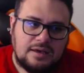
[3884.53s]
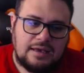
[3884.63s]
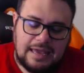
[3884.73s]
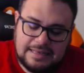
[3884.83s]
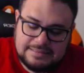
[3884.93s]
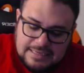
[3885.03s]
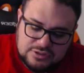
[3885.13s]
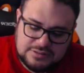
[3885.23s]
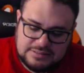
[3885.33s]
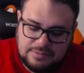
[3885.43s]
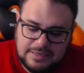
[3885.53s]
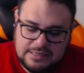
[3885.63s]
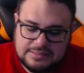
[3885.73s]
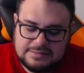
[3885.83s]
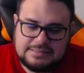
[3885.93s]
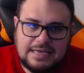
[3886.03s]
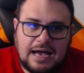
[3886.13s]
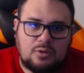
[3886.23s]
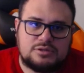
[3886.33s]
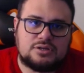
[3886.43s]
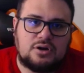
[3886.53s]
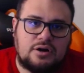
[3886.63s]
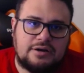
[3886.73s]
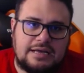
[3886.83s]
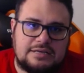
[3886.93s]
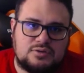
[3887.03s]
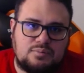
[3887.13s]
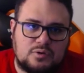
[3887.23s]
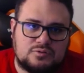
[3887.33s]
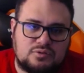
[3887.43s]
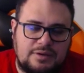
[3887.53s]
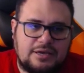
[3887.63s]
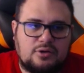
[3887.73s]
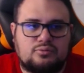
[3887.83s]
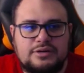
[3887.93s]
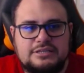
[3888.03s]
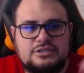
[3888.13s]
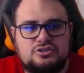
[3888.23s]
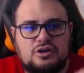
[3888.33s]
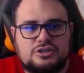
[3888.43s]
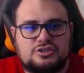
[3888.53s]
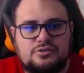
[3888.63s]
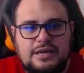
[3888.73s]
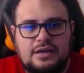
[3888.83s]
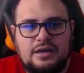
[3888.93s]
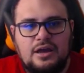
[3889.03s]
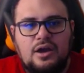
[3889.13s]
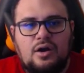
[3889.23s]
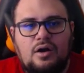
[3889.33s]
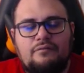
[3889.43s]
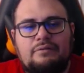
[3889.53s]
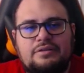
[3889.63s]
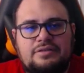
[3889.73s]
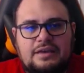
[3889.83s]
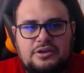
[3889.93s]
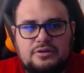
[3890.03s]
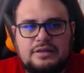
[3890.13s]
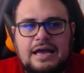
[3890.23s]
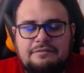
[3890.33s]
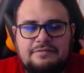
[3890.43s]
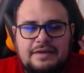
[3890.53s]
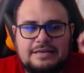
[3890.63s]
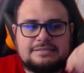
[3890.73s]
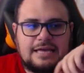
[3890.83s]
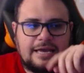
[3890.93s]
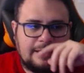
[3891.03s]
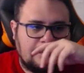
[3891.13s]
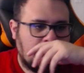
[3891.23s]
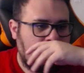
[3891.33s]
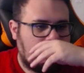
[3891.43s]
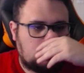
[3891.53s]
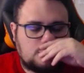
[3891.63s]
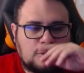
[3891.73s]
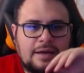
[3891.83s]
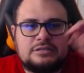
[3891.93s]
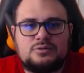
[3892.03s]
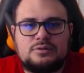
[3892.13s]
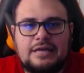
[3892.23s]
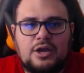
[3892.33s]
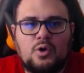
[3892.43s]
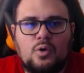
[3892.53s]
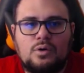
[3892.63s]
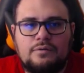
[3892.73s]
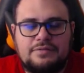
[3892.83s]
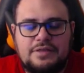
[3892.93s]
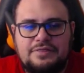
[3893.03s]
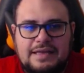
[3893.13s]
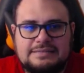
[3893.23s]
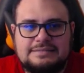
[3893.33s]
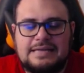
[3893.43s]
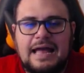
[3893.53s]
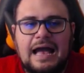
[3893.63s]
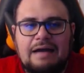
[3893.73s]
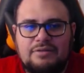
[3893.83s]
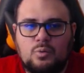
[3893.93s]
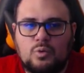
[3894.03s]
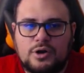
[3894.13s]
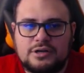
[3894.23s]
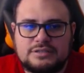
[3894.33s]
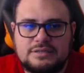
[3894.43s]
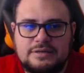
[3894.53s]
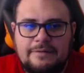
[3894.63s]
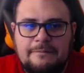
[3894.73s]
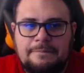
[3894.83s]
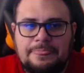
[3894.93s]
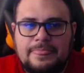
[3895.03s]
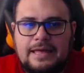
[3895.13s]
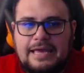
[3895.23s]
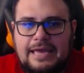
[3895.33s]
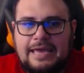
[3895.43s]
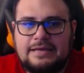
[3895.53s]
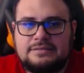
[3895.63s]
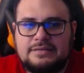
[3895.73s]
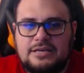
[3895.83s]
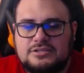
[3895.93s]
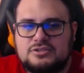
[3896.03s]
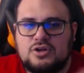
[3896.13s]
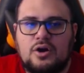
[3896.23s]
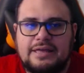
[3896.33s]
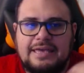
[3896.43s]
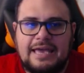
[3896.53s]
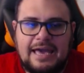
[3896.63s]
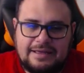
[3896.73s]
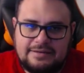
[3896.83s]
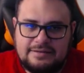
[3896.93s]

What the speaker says: And it's interesting because the Towers card is supposed to be a restructuring of everything in your life. It's like trying to let go of the things that haven't worked and start again,